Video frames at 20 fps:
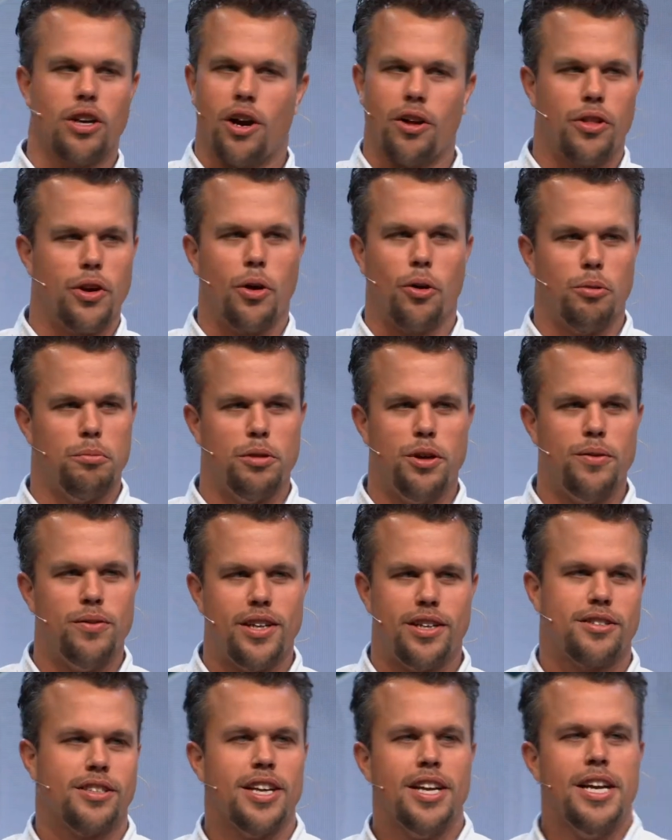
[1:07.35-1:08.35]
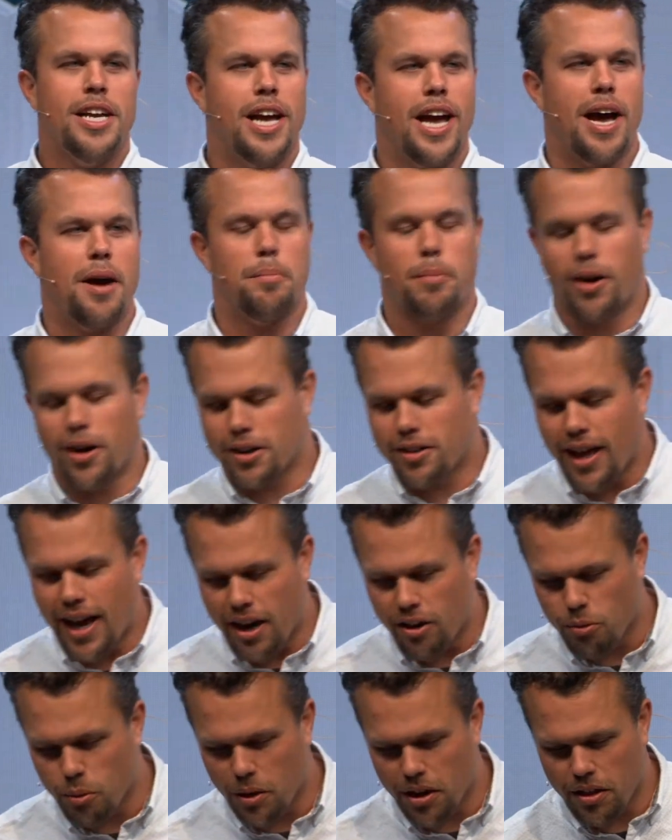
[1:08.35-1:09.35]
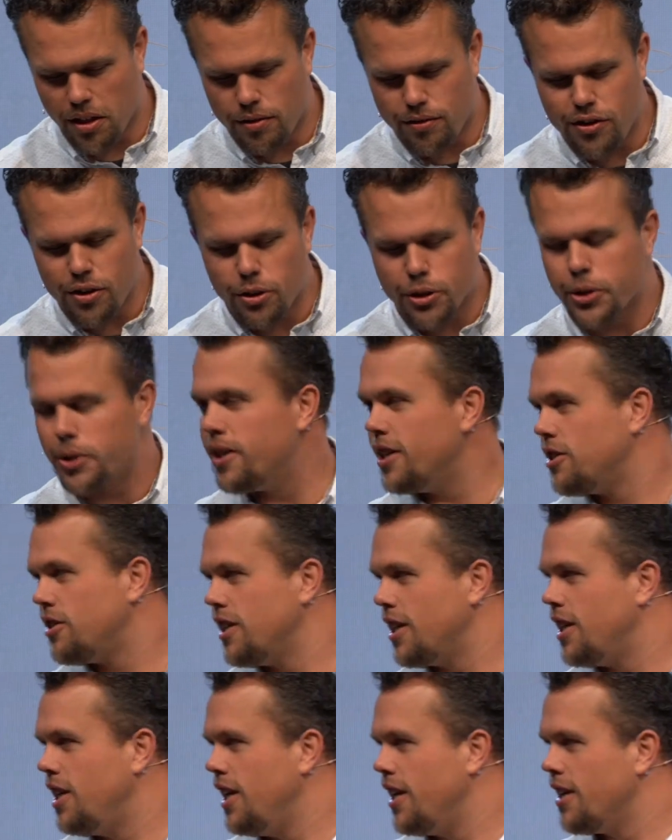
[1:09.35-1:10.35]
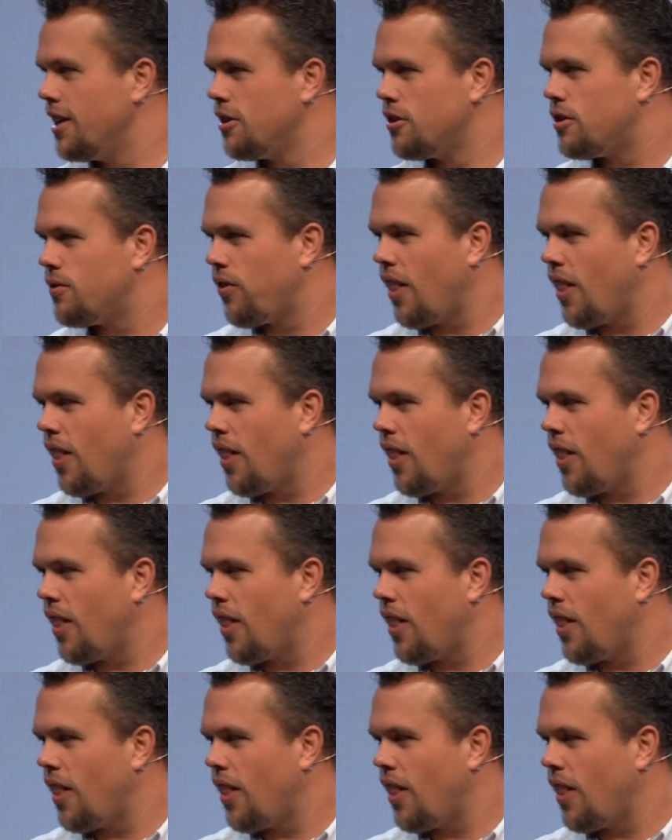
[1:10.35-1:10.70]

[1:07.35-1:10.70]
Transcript: all the old movies marked that as one of the futuristic years,